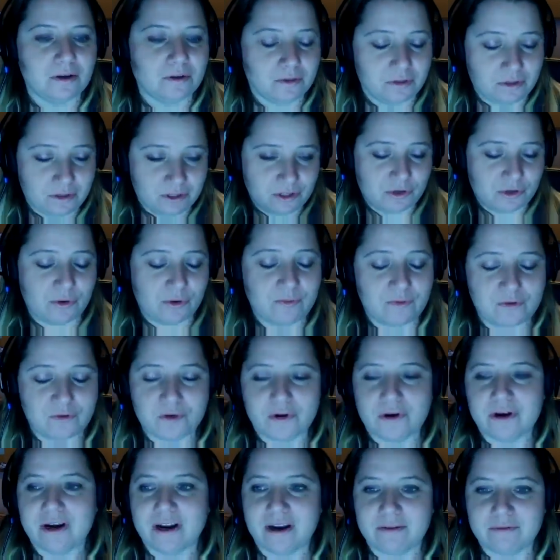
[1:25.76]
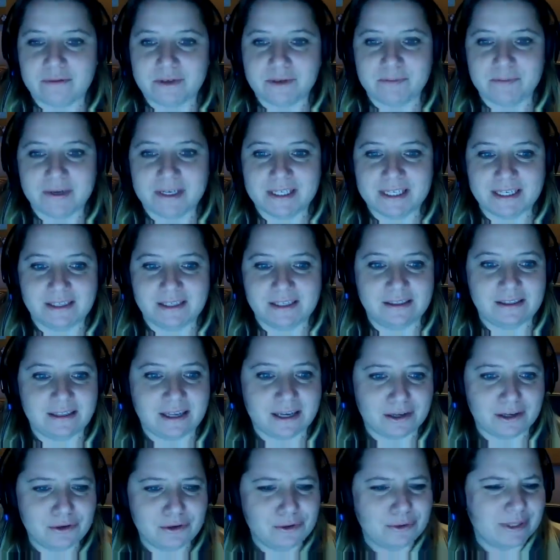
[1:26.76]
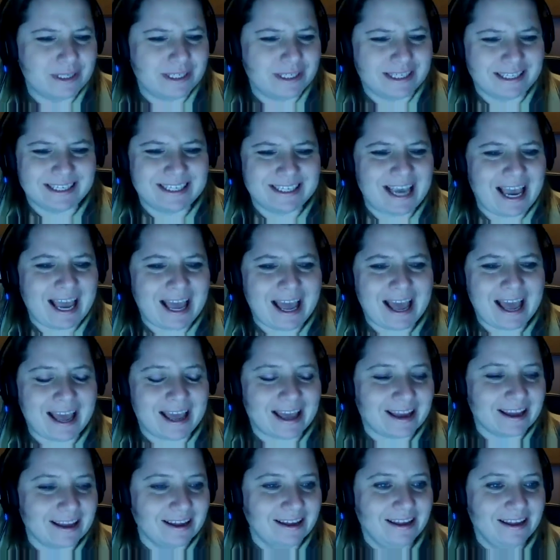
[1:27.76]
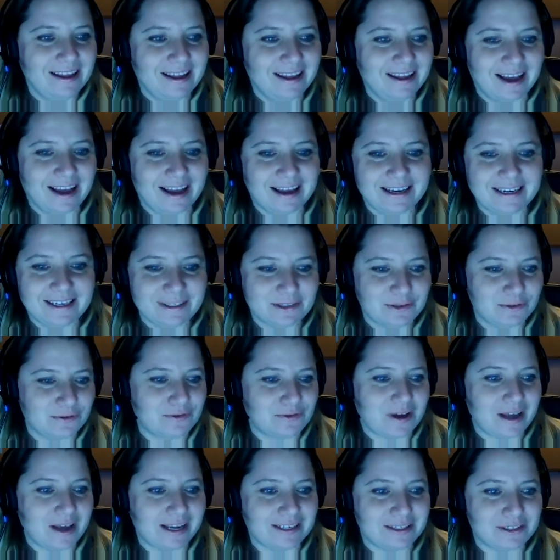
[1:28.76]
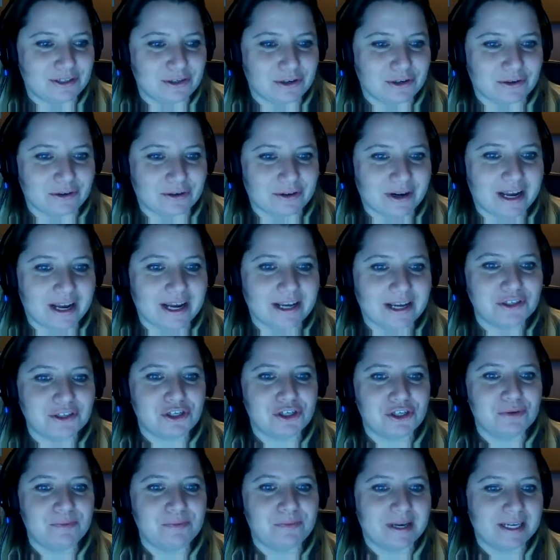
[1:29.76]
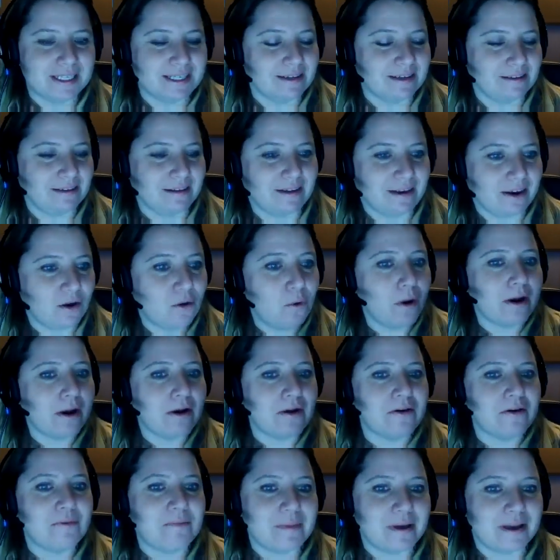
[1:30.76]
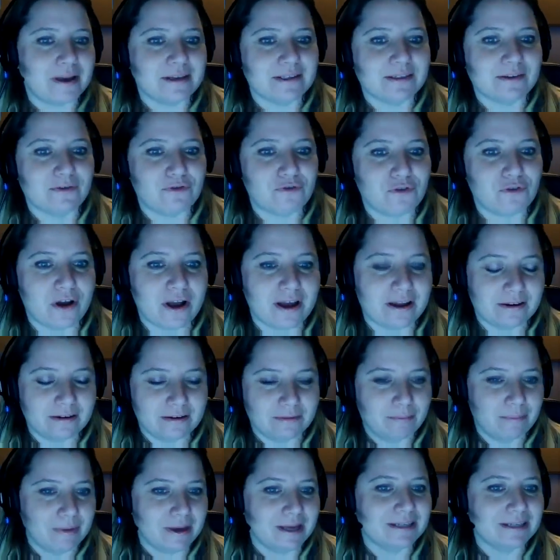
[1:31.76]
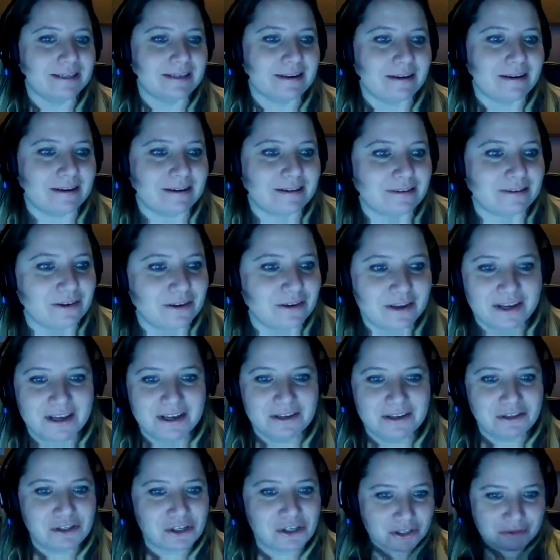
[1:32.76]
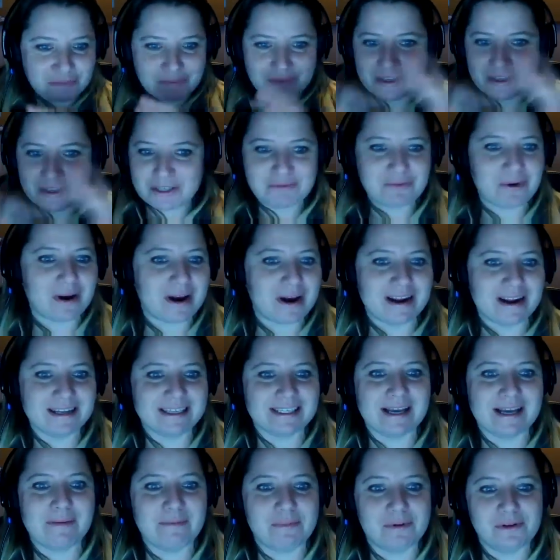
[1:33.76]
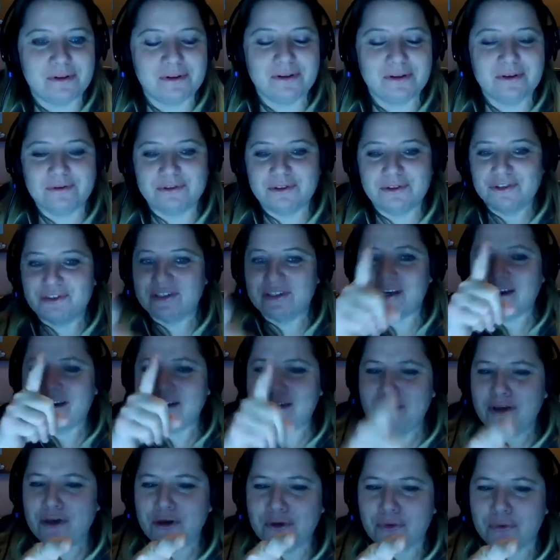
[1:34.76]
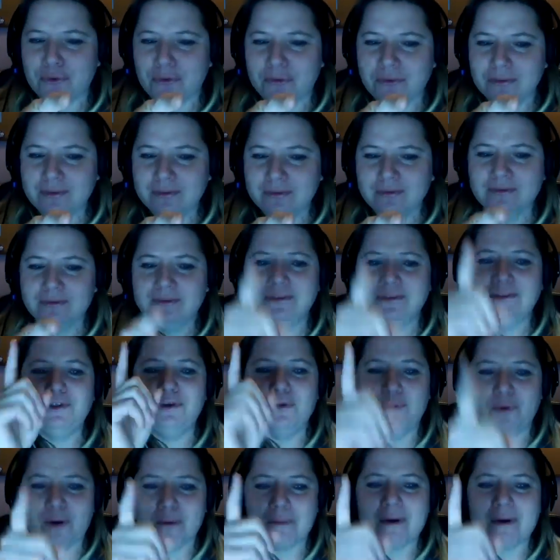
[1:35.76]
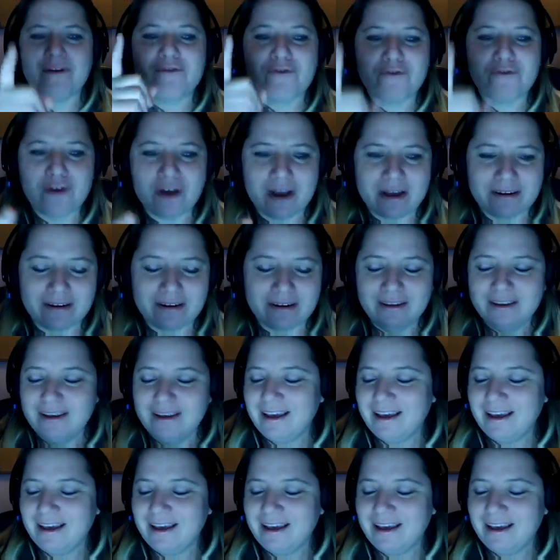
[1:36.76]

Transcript: The script for it, and was basically like, who's this Kay? I need to find her. And she basically acquired me as a friend based on just this writing sample alone. She's like, you are my friend.